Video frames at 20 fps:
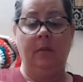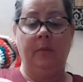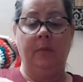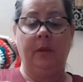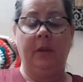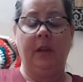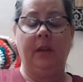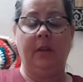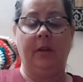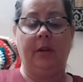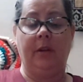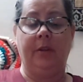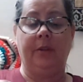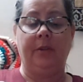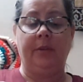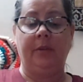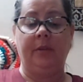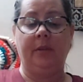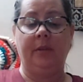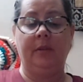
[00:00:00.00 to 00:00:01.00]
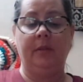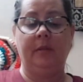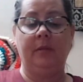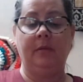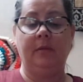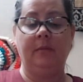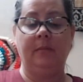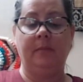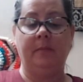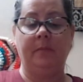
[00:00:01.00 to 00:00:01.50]
pretty large.
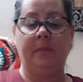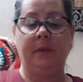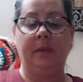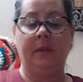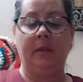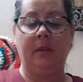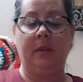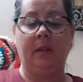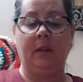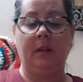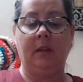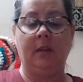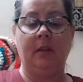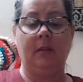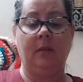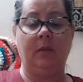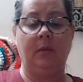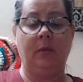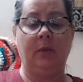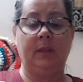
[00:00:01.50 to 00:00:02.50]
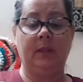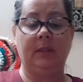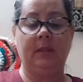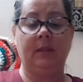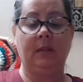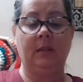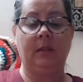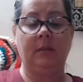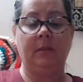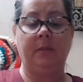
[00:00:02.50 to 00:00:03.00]
But it's
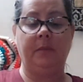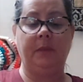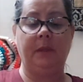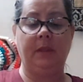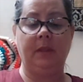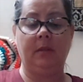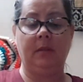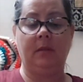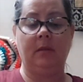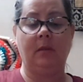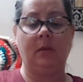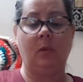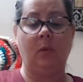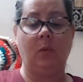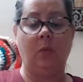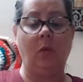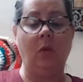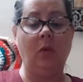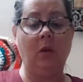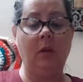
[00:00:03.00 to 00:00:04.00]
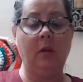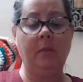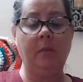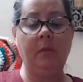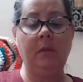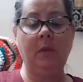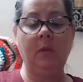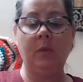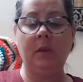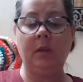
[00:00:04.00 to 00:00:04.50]
gonna be so warm
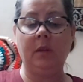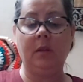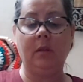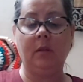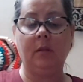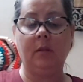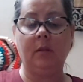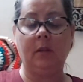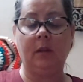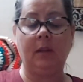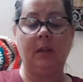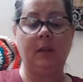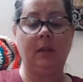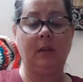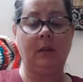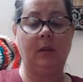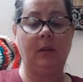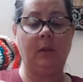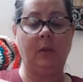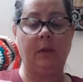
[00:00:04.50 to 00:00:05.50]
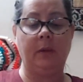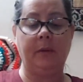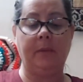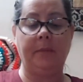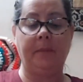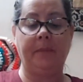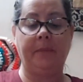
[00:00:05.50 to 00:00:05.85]
in the winter. I tell you what.